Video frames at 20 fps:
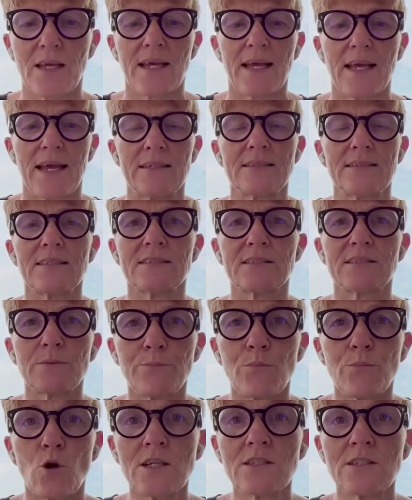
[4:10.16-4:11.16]
And it's
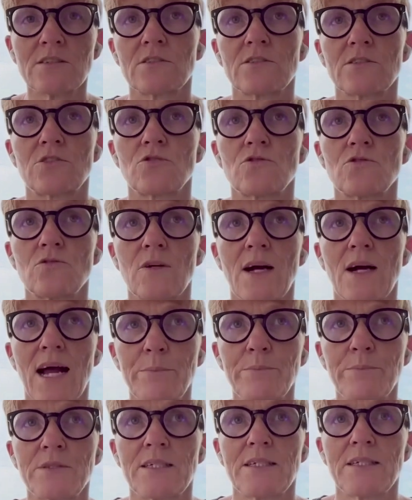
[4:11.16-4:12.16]
important to
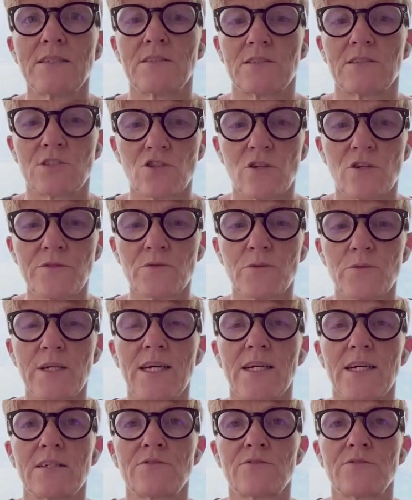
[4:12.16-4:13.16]
update the software
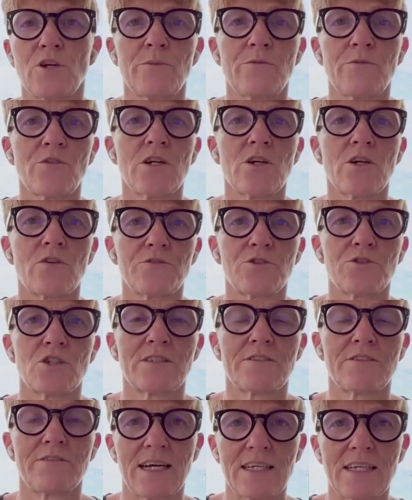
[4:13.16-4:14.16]
and firmware of your
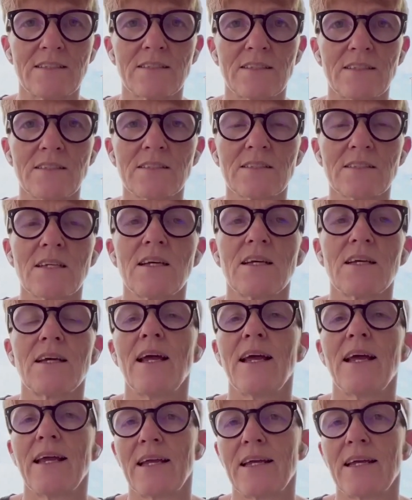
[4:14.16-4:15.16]
devices
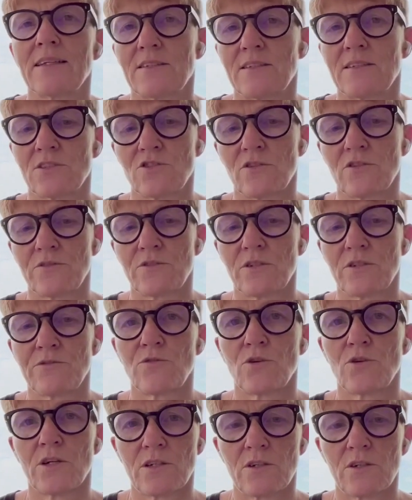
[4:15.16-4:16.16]
and the software
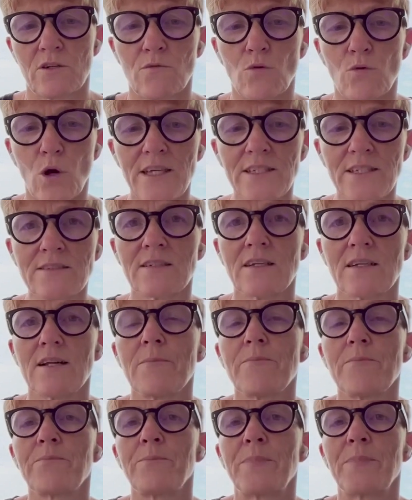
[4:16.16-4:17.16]
for your wallet,
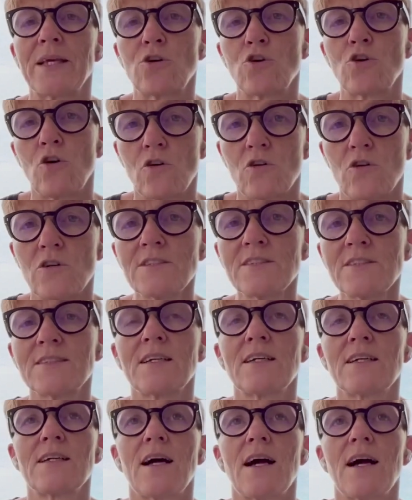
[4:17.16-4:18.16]
because
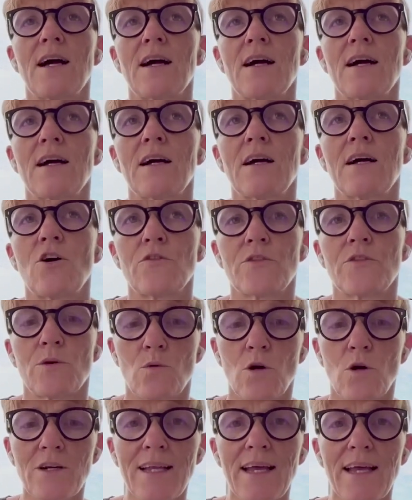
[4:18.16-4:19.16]
on the
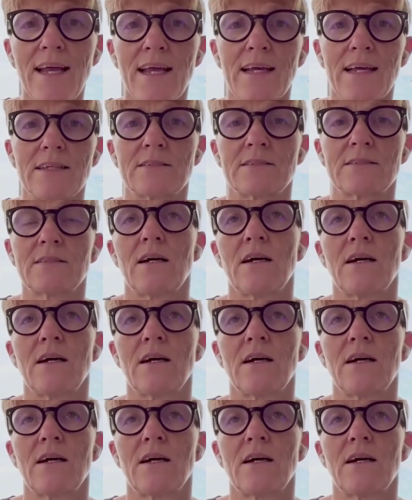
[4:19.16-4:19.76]
one hand,